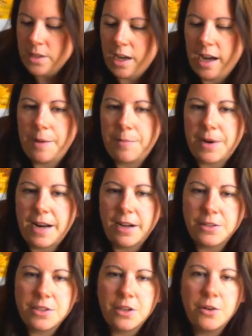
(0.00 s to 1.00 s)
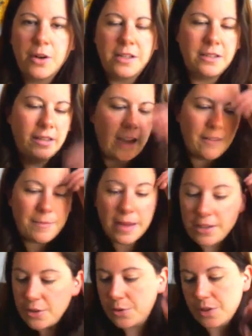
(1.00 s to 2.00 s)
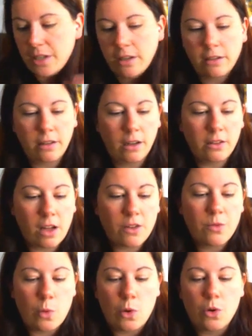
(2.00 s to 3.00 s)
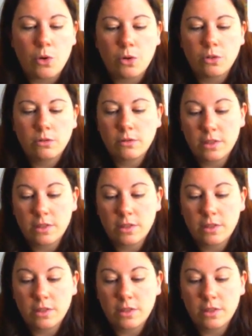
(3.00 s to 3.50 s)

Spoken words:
But I also, and I've been using a lot of wool